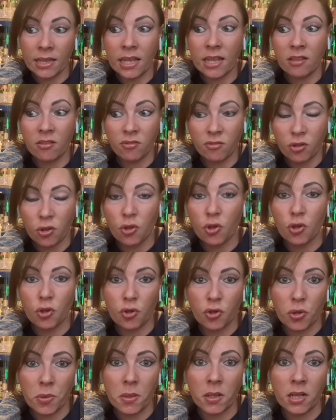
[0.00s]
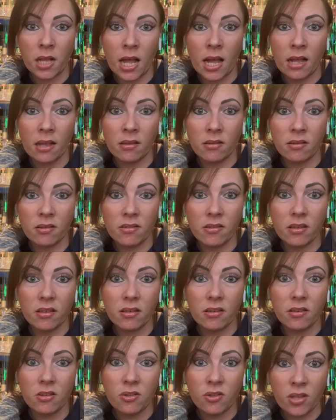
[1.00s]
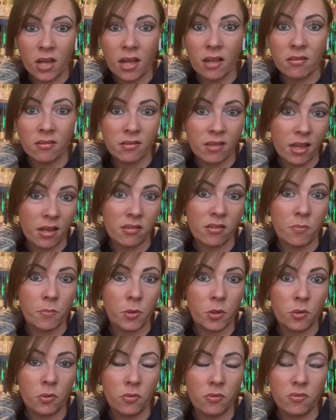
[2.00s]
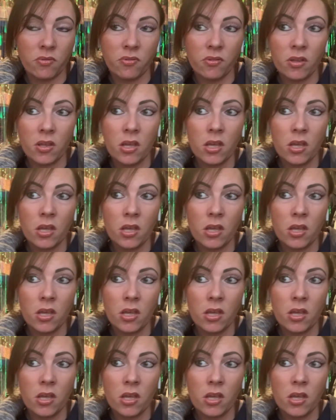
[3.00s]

institutionalized child sex abuse.